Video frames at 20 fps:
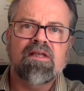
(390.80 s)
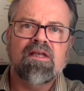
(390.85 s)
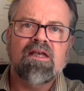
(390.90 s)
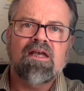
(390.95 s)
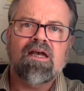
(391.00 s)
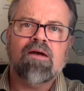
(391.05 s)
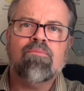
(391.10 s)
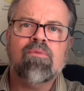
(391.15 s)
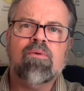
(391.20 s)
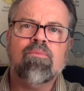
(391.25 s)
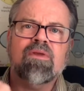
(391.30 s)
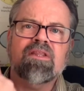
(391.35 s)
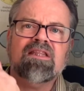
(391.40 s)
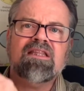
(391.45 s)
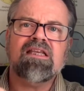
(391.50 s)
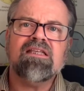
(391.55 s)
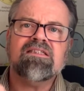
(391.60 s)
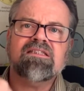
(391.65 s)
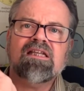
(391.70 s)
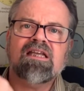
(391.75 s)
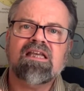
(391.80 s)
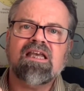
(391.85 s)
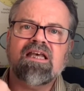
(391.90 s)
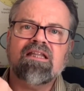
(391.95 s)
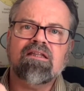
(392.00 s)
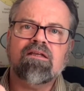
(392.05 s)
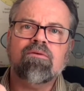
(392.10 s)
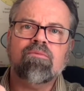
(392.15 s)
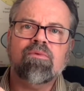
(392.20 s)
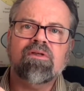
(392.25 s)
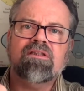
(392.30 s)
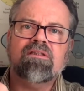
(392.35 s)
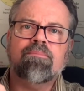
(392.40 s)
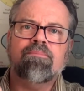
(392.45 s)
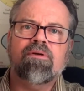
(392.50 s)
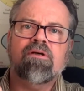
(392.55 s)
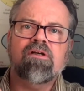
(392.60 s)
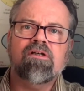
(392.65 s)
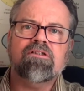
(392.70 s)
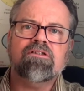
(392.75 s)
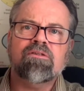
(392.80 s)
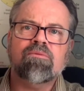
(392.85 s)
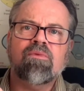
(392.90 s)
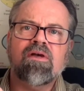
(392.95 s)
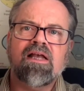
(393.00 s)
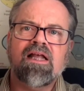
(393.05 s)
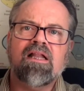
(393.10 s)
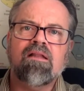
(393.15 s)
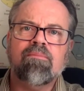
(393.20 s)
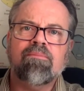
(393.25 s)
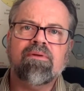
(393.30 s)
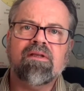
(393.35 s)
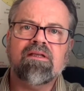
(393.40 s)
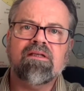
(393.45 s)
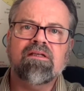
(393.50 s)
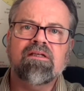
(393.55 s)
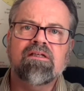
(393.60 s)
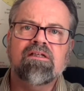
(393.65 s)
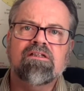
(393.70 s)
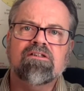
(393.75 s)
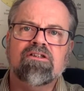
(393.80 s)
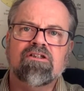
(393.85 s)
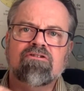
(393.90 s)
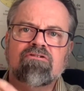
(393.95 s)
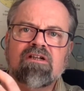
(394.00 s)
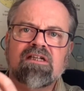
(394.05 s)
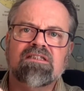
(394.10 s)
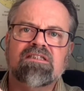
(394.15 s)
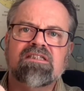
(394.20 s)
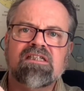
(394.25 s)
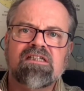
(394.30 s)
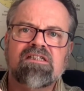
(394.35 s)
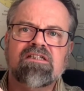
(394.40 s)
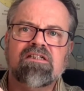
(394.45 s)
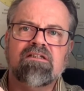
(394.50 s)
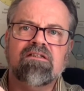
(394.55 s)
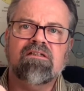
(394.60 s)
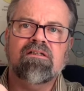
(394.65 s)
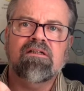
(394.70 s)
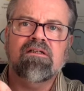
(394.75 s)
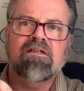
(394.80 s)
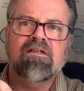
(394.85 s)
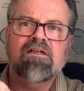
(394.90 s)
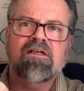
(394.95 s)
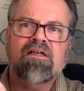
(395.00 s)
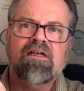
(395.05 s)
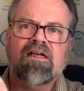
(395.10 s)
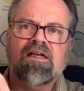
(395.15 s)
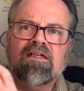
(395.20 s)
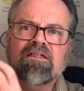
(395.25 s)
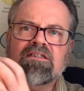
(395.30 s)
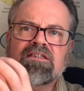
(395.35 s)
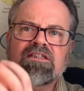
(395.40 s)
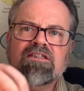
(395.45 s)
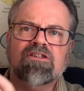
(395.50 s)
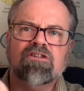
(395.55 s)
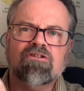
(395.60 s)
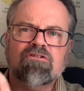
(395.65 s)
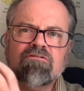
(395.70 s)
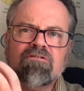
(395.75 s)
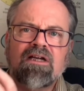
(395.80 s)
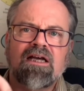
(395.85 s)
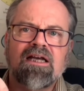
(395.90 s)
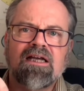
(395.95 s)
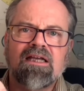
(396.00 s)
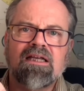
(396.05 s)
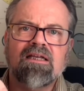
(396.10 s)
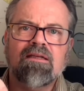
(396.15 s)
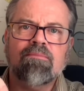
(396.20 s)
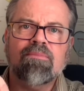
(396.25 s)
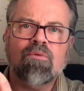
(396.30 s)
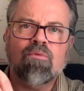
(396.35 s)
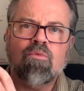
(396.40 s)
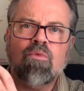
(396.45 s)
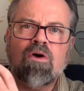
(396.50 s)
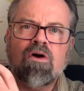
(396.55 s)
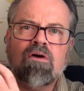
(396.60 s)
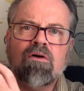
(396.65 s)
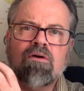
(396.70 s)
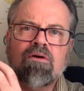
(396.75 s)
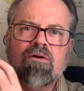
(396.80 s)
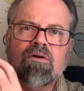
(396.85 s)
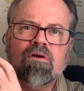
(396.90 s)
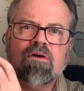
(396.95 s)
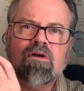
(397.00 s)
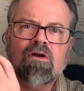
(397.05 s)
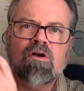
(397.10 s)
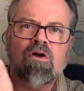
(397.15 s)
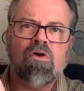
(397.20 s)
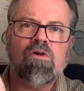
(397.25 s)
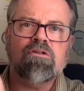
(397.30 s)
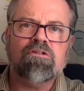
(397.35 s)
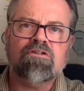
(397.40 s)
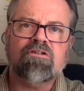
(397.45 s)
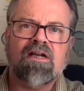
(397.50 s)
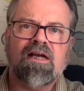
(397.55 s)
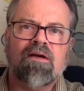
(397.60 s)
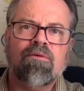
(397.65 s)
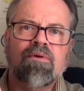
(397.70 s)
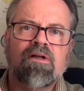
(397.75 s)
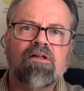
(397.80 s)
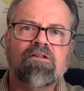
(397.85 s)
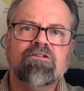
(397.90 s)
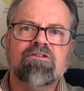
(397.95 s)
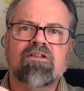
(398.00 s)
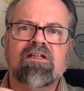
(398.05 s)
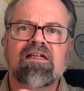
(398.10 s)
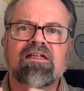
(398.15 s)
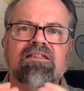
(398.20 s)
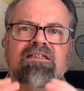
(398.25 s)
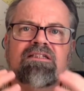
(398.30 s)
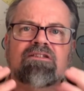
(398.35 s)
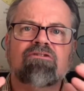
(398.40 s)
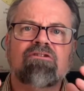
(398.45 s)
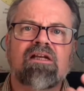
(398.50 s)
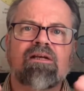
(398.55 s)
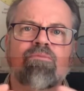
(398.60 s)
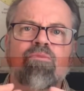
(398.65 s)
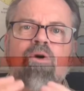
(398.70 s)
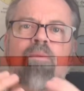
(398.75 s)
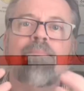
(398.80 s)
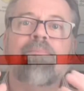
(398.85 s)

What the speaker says: And when we think together with the person we're helping to transition and describe what goals there are, we also then describe what